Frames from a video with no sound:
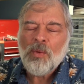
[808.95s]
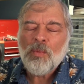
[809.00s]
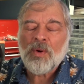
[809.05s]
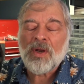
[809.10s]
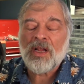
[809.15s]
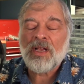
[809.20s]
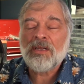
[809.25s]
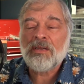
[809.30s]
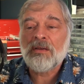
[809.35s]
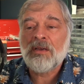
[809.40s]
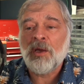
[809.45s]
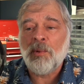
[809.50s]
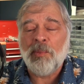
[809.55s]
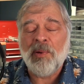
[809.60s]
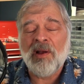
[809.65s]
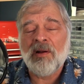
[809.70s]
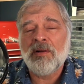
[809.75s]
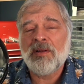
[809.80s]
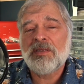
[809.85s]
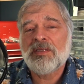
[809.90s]
When I
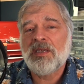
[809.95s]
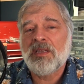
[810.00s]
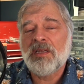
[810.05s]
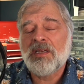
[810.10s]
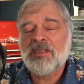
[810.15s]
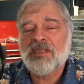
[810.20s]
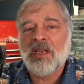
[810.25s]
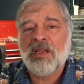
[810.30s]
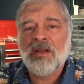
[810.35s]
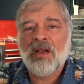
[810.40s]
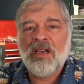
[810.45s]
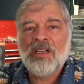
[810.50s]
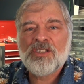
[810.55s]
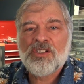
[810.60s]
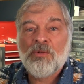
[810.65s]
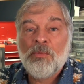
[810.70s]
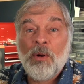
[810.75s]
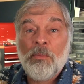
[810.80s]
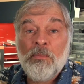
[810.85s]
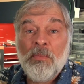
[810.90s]
compared it to the
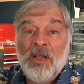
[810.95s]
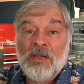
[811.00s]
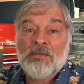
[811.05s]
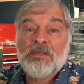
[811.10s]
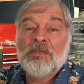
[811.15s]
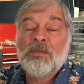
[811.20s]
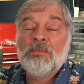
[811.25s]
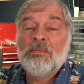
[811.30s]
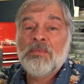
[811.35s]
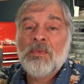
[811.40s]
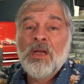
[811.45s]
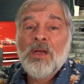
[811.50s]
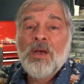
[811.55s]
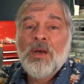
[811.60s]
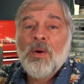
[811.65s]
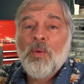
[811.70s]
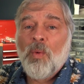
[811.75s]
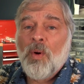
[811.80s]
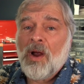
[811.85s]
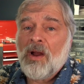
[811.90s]
Sennheiser Momentum
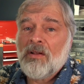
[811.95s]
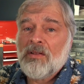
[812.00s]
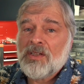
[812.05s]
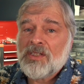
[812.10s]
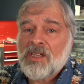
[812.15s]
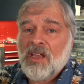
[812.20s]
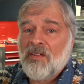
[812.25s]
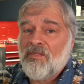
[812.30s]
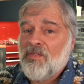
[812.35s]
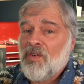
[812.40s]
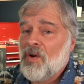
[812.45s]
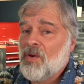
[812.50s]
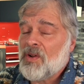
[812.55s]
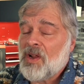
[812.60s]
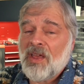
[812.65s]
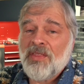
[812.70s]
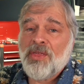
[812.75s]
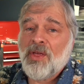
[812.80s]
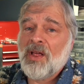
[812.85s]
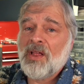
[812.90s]
wireless
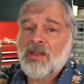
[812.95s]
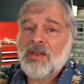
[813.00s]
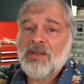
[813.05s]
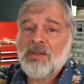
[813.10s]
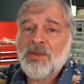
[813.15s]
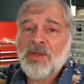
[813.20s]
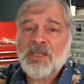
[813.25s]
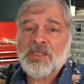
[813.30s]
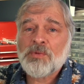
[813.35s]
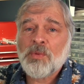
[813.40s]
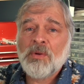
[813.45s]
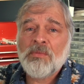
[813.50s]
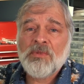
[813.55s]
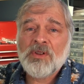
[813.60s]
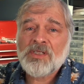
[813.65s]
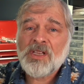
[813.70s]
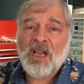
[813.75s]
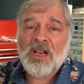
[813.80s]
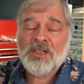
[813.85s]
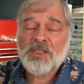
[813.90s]
headphone, I thought this one
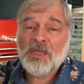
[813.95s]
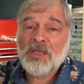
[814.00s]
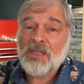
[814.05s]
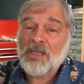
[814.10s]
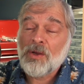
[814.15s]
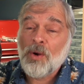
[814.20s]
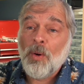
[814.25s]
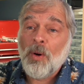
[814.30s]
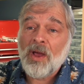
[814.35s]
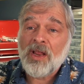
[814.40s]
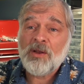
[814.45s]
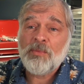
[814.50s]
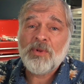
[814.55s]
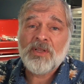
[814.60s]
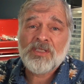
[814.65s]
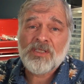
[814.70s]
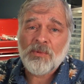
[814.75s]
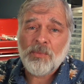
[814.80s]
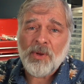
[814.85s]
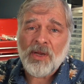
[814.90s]
was actually quite a
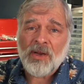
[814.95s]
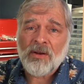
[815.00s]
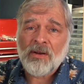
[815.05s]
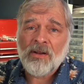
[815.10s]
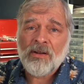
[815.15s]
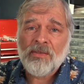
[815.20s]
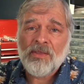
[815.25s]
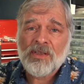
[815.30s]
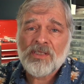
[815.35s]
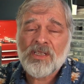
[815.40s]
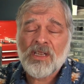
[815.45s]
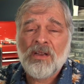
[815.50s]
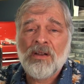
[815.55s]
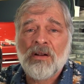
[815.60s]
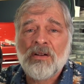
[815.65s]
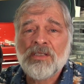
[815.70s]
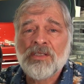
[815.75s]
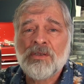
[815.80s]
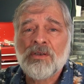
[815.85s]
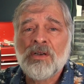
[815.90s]
bit superior. The
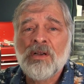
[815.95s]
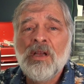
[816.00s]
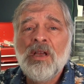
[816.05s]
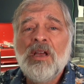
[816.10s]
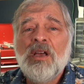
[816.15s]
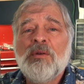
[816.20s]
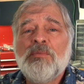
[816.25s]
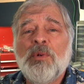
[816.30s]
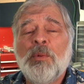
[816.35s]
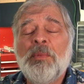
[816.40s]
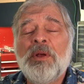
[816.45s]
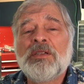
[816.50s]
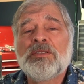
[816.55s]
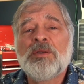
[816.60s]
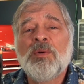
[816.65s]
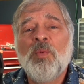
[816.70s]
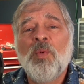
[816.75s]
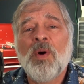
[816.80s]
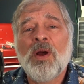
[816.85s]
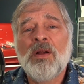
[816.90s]
Sennheiser
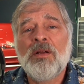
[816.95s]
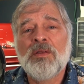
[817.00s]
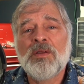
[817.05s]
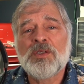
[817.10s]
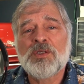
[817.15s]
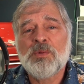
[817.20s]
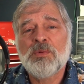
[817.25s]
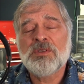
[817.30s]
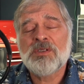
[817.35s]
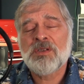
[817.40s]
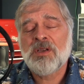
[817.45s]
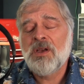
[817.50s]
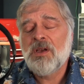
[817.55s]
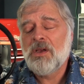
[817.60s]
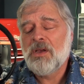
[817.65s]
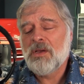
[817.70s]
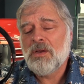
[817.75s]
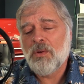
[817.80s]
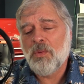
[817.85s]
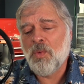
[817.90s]
Momentum wireless was
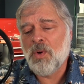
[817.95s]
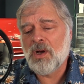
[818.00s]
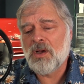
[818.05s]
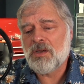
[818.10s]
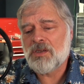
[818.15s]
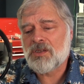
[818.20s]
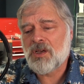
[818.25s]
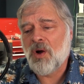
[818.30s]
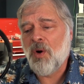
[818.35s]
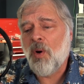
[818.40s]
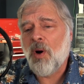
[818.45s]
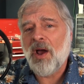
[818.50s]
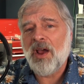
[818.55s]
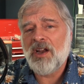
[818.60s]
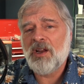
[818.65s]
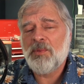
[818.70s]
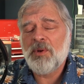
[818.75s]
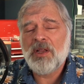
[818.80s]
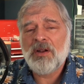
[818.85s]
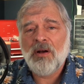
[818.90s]
was
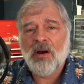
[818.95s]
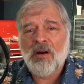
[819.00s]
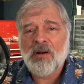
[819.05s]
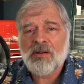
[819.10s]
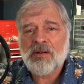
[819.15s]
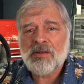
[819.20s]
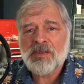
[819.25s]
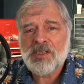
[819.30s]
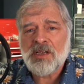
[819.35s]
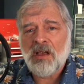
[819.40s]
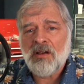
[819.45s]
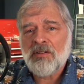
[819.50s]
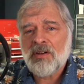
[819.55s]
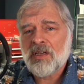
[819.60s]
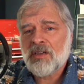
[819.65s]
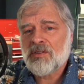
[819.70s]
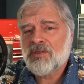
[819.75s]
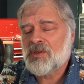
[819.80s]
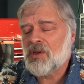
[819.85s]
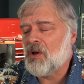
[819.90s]
quite a bit harder
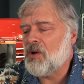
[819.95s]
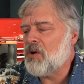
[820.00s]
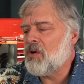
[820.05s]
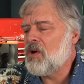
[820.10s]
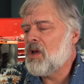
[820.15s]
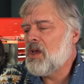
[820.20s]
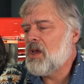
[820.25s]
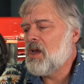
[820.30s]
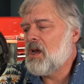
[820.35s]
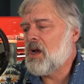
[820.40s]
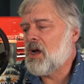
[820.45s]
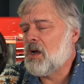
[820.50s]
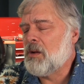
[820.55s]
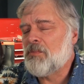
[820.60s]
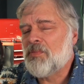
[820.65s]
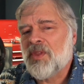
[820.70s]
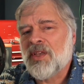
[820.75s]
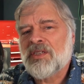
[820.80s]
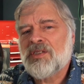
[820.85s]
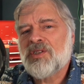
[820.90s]
sounding. So
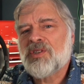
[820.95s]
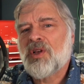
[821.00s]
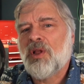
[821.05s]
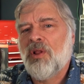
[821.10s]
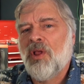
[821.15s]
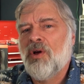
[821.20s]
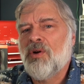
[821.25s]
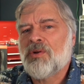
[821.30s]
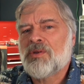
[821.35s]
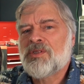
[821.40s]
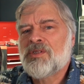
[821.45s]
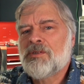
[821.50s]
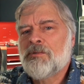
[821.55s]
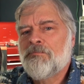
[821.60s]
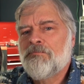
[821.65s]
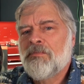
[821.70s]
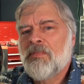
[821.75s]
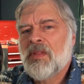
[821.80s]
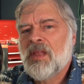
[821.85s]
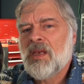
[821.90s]
um, this is close.
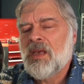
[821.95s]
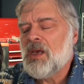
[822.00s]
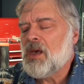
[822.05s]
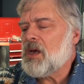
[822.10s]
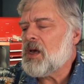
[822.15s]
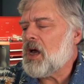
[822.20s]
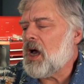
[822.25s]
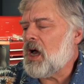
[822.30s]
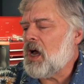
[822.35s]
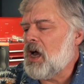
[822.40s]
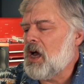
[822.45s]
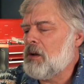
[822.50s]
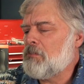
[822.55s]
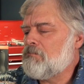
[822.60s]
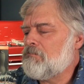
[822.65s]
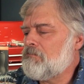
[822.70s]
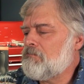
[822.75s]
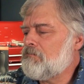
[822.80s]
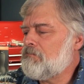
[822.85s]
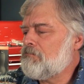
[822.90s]

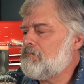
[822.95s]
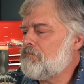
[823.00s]
Um,